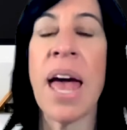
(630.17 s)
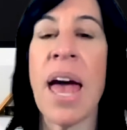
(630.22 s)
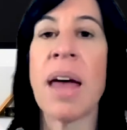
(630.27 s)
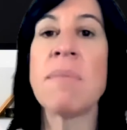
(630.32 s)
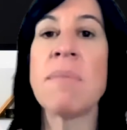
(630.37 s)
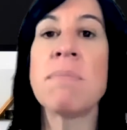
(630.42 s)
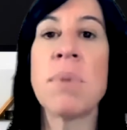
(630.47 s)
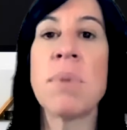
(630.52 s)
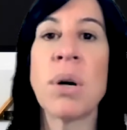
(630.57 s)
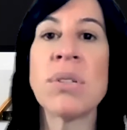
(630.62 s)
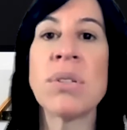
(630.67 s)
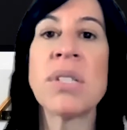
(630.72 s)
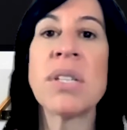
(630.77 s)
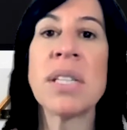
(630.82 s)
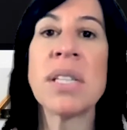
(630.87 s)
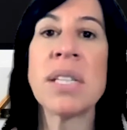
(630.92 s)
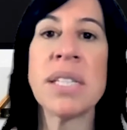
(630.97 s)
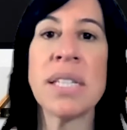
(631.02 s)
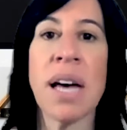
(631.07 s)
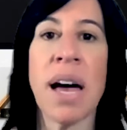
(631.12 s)
And most
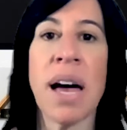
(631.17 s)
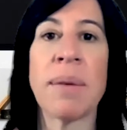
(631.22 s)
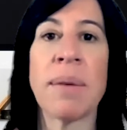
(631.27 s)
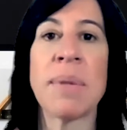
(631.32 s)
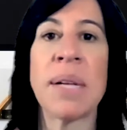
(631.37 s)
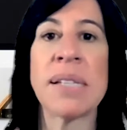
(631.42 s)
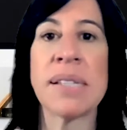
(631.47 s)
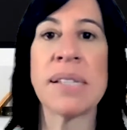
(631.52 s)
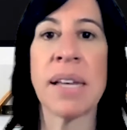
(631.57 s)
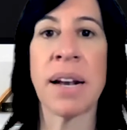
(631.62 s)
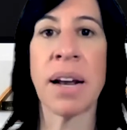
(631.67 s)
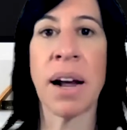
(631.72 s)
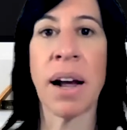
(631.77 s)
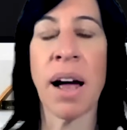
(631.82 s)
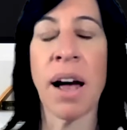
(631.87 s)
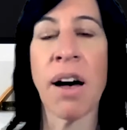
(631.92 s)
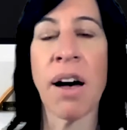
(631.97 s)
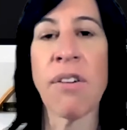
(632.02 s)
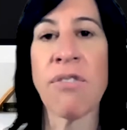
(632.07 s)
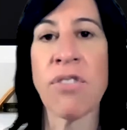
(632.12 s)
of the time that's going to
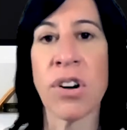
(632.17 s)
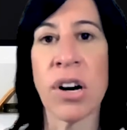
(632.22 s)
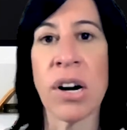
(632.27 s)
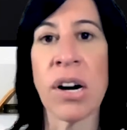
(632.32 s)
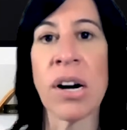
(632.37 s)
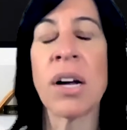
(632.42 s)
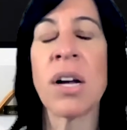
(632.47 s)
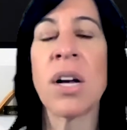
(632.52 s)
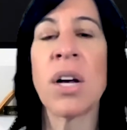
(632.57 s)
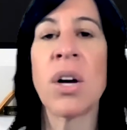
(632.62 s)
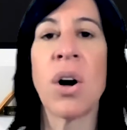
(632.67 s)
cover